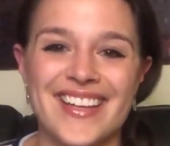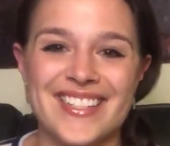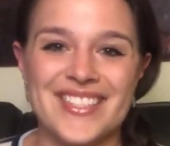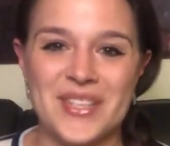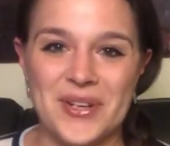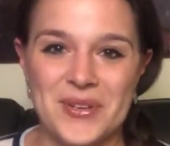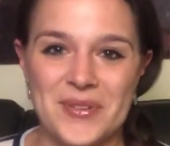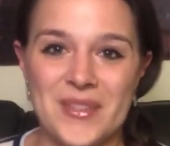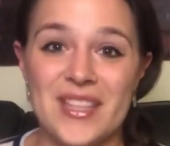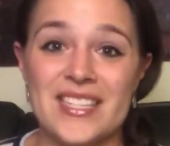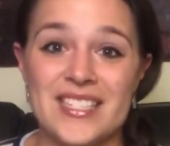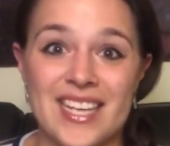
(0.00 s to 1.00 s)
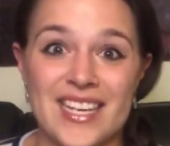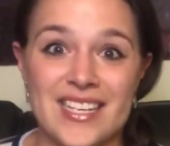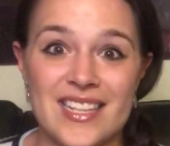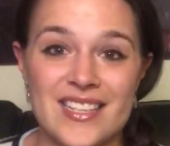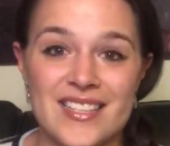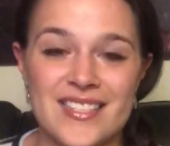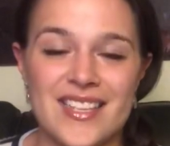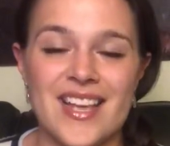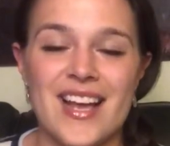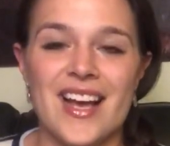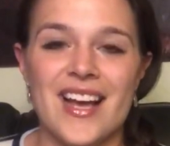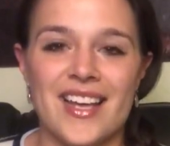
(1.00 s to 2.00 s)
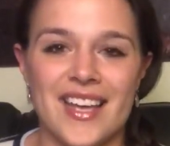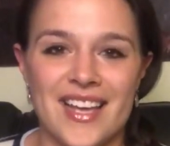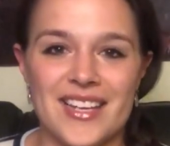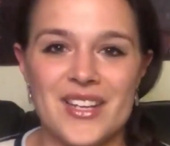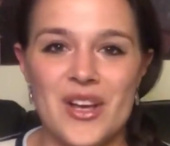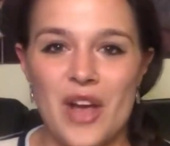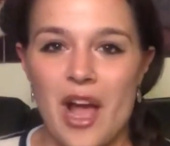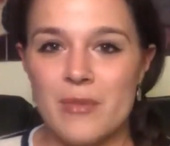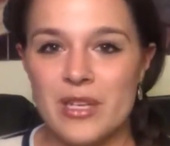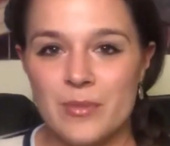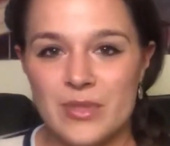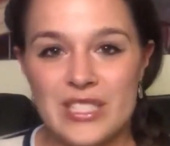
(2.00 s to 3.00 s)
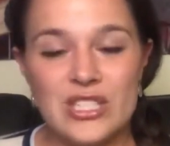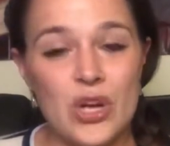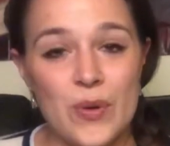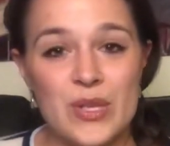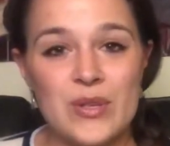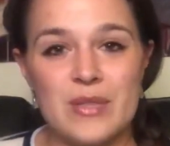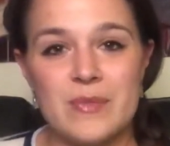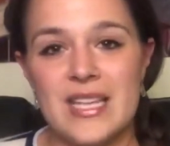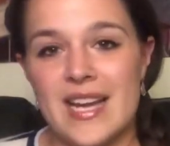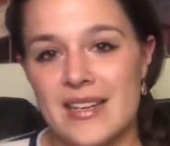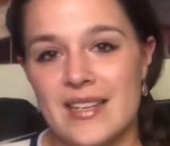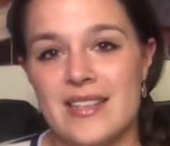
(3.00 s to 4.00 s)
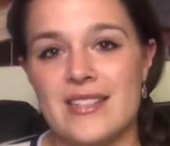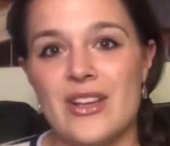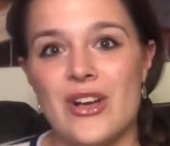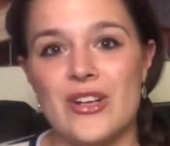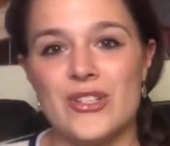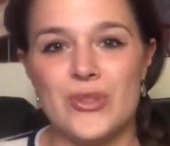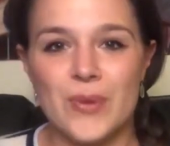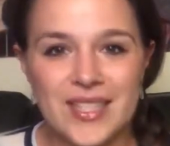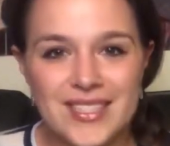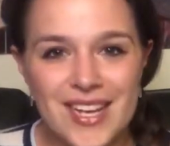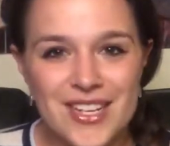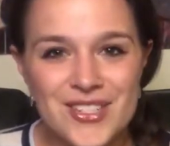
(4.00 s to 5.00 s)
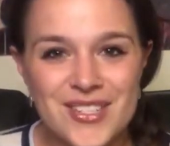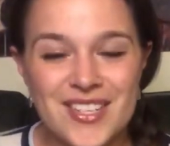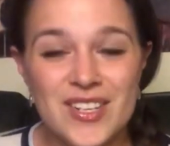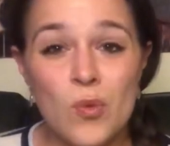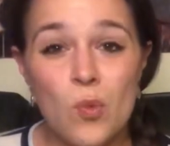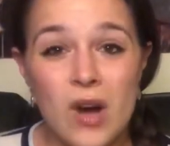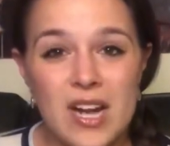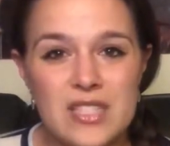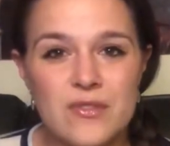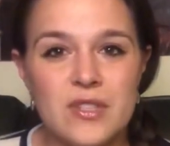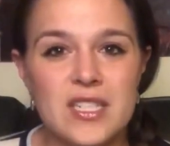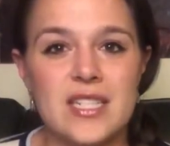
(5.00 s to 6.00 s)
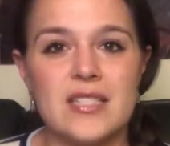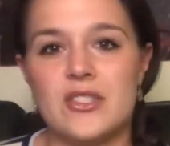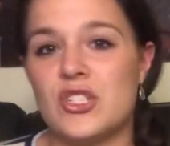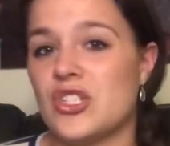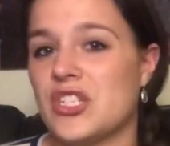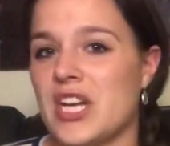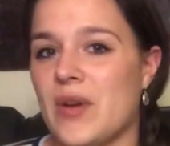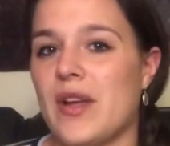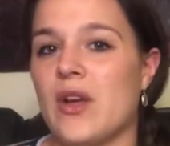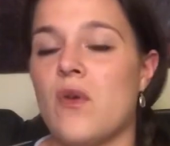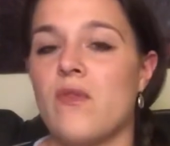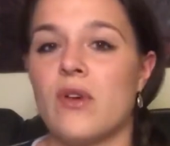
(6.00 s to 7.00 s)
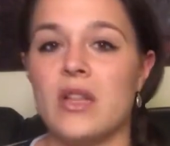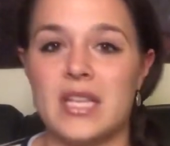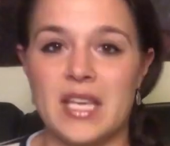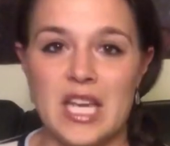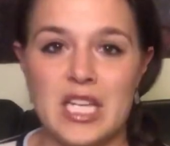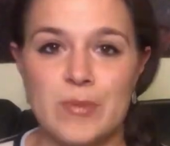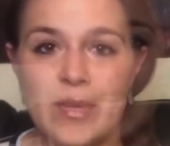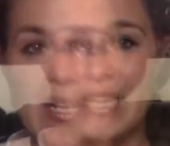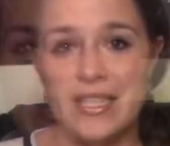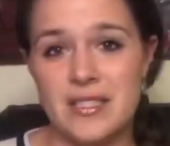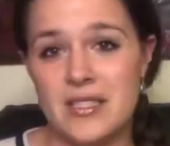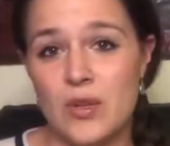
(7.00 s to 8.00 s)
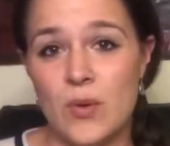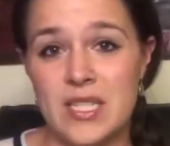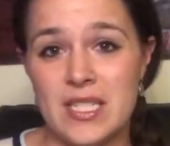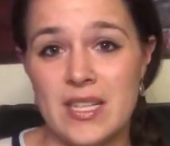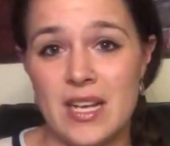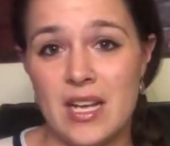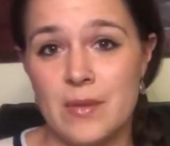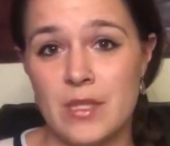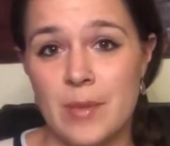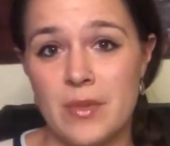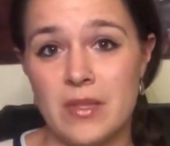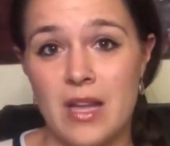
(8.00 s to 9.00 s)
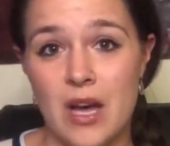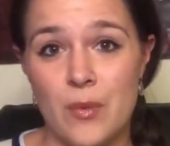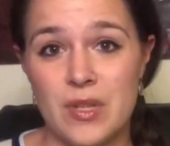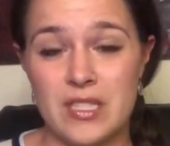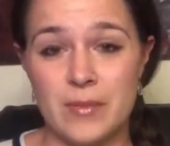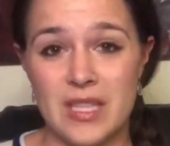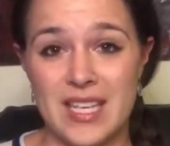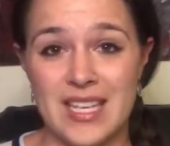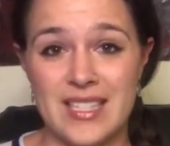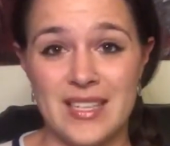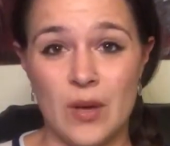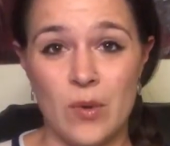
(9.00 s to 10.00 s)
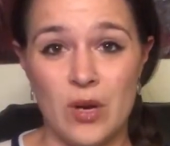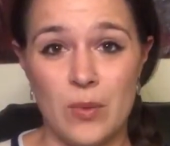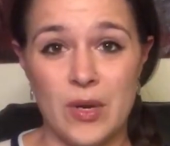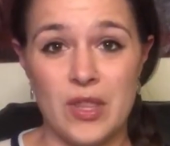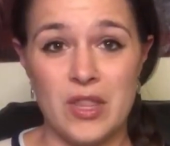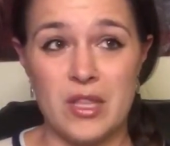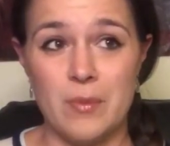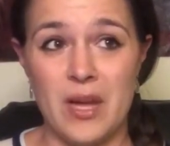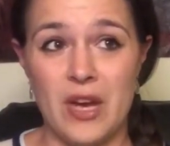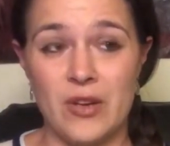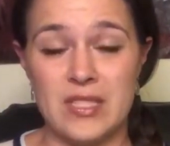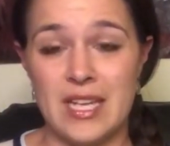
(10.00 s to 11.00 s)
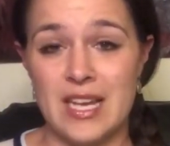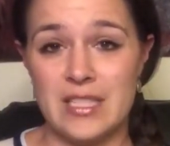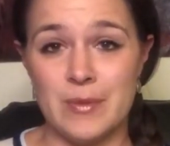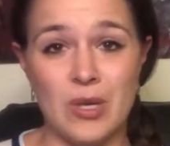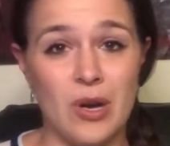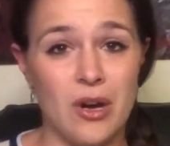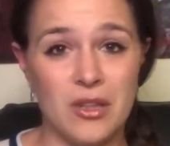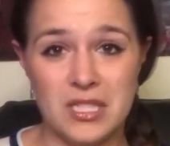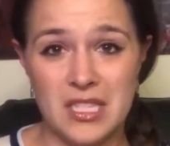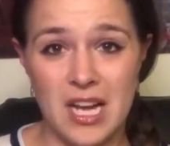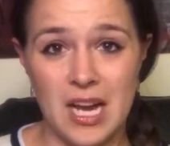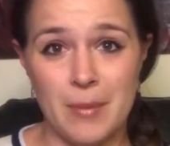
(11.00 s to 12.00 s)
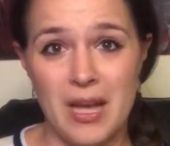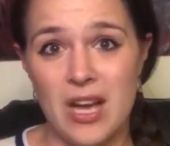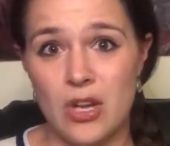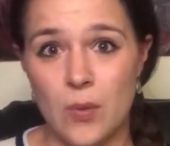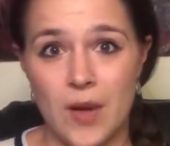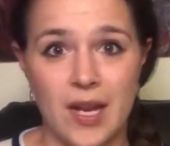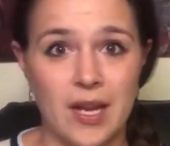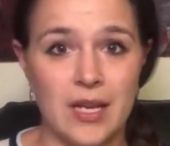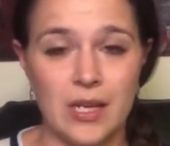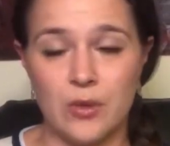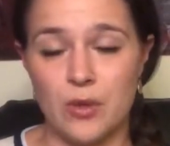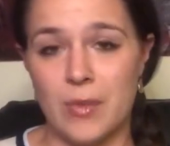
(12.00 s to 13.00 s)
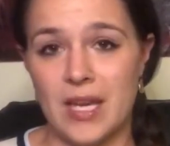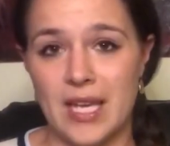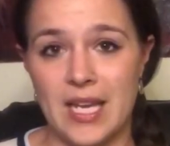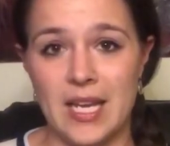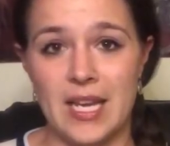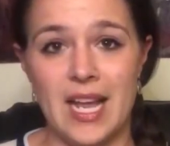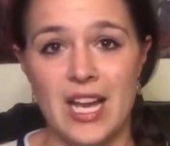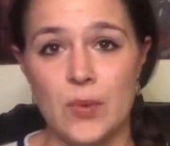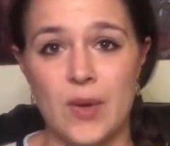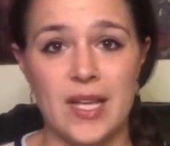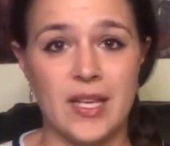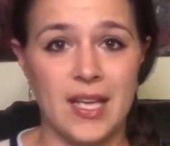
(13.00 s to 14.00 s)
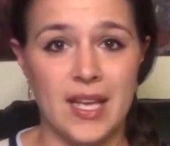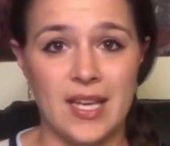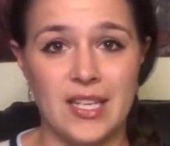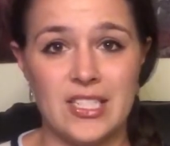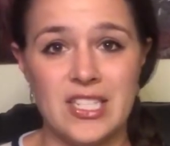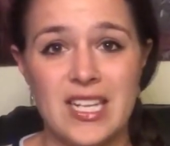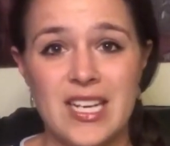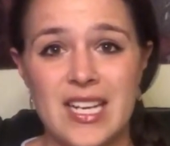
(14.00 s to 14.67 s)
So let's get into this. Again, I'm gonna be showing you some techniques on joint attention, watchfulness, just sharing overall engagement. This is a question that comes up a lot with some of the kids I work with and the parents ask me all the time, how do I connect with my kid? How do I engage?